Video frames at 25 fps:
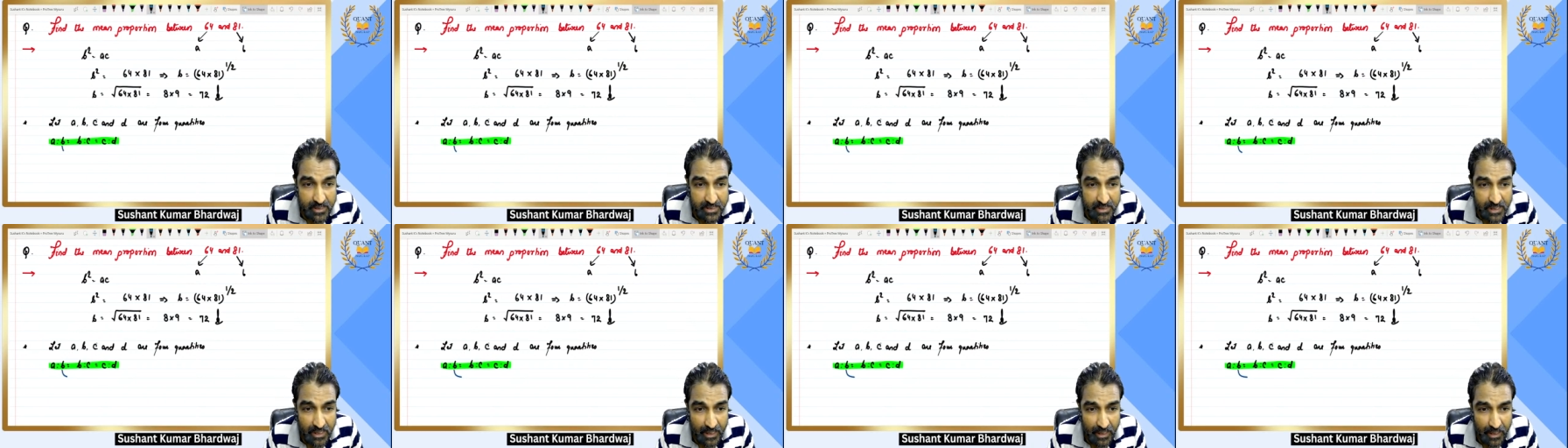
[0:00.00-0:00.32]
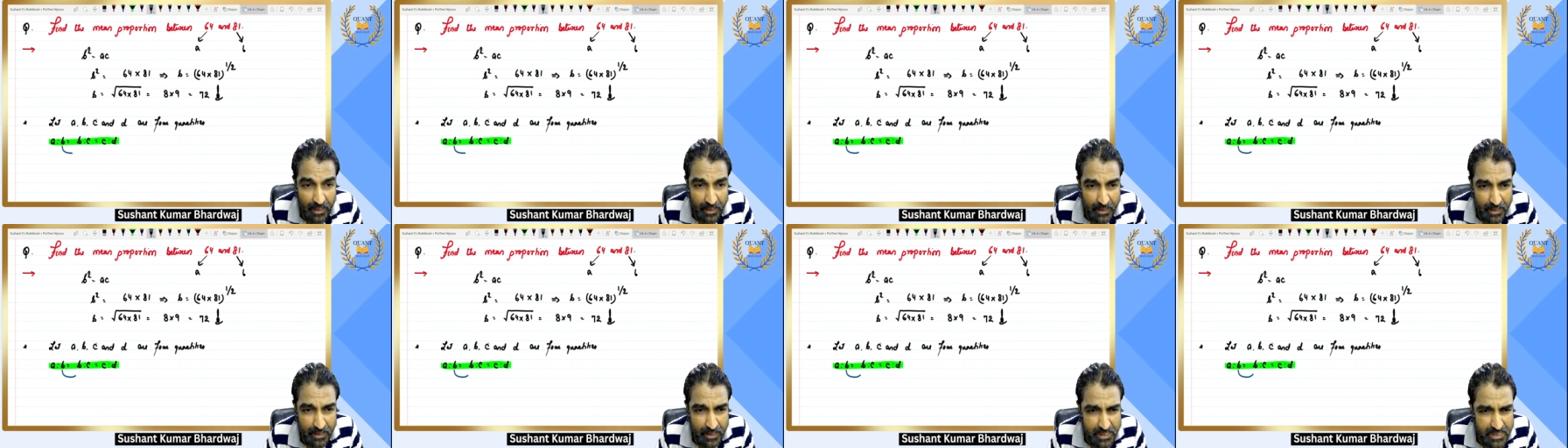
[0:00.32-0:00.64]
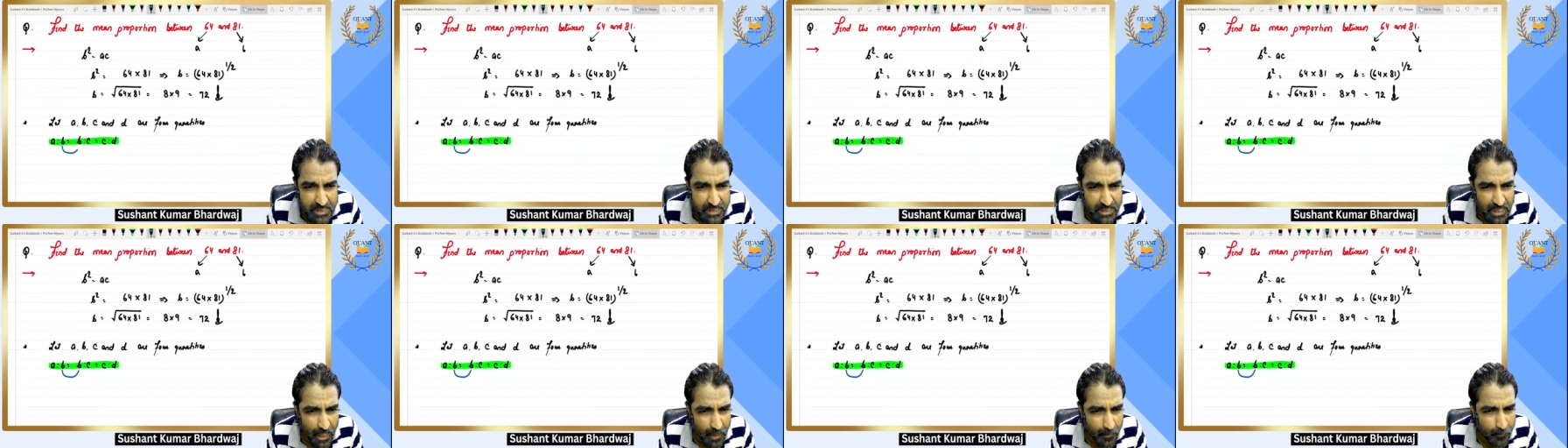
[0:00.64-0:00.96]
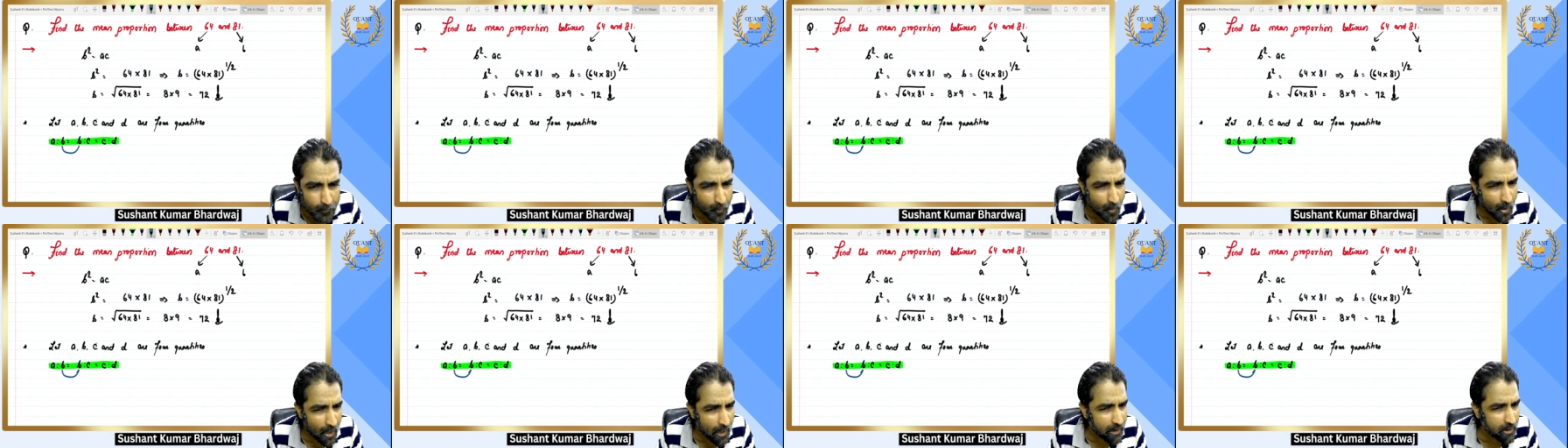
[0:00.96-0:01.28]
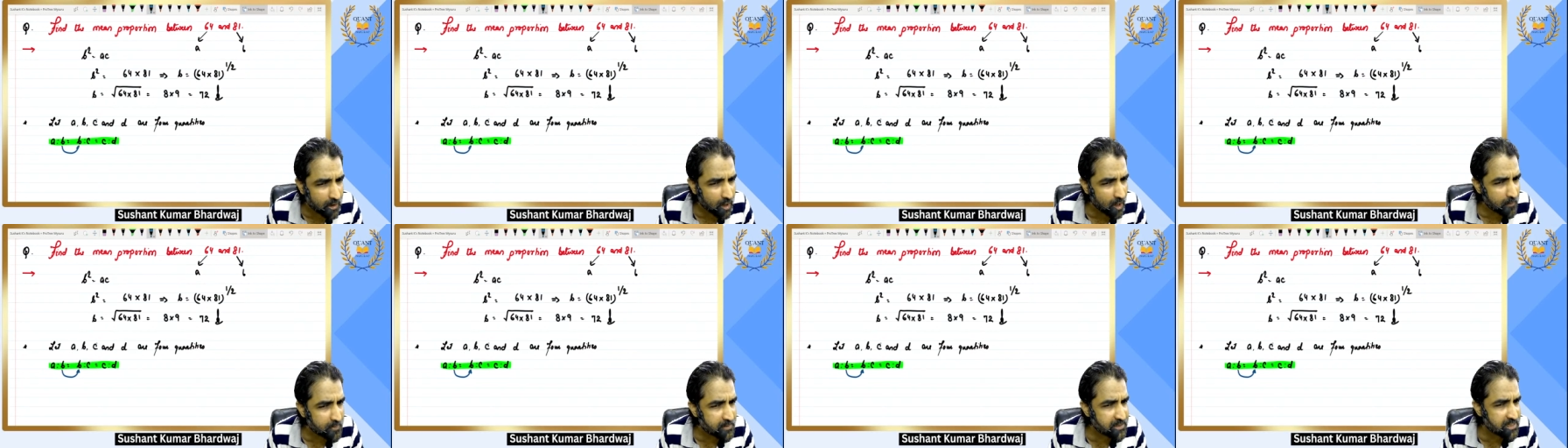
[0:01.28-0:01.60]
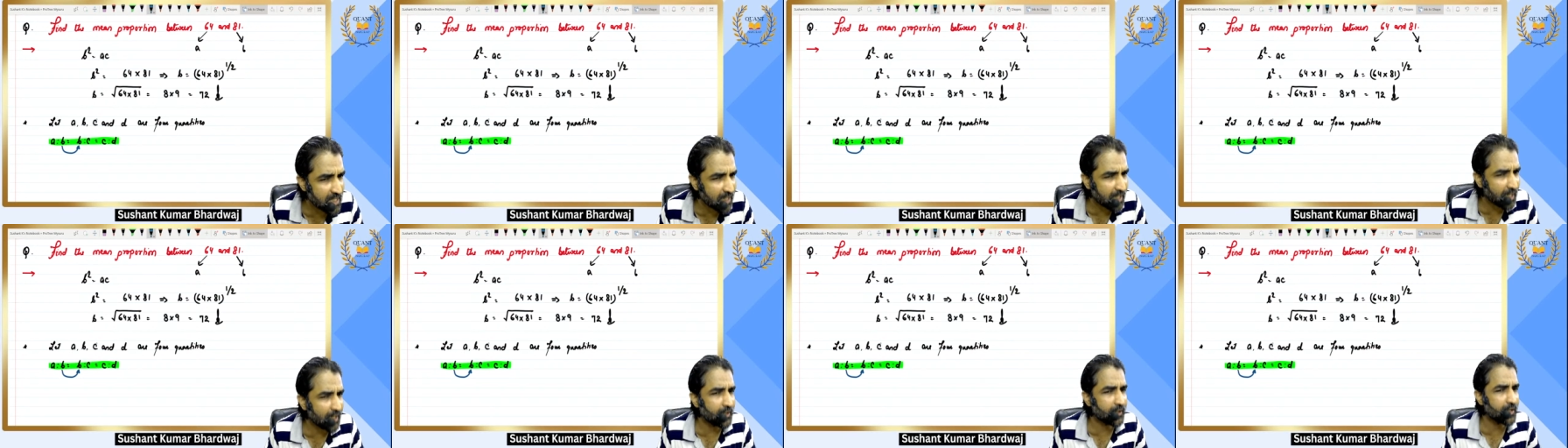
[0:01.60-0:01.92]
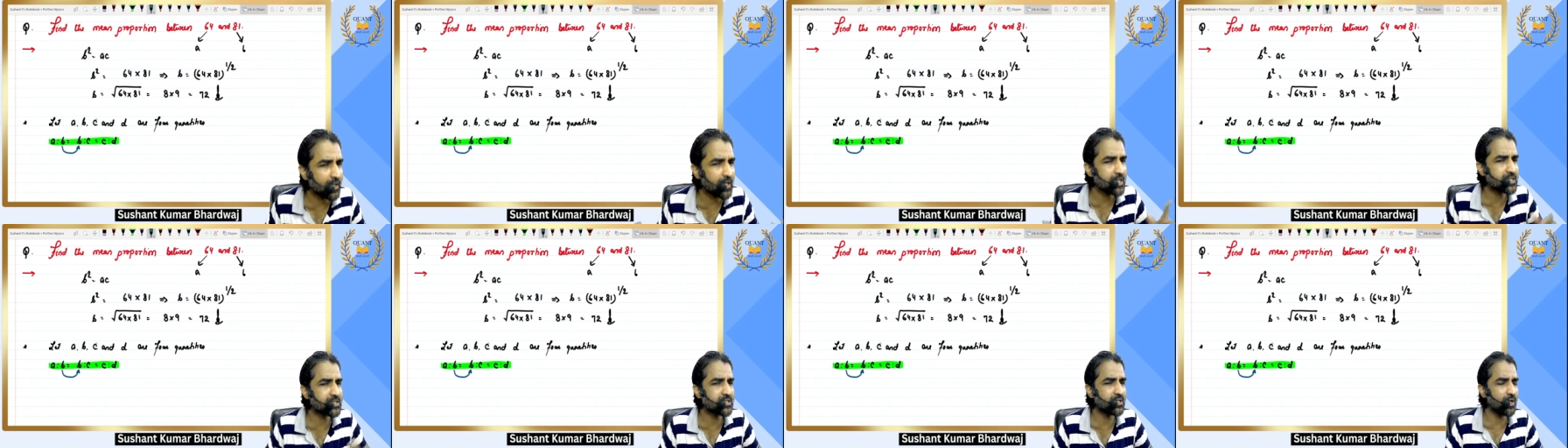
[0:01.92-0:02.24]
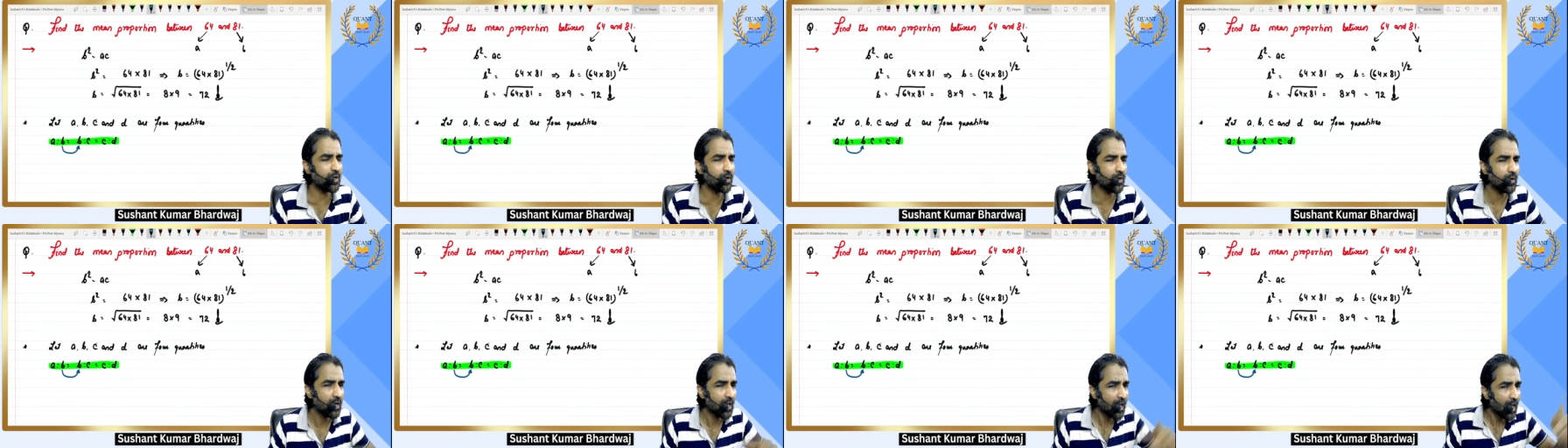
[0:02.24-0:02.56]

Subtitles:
the initial point of second ratio,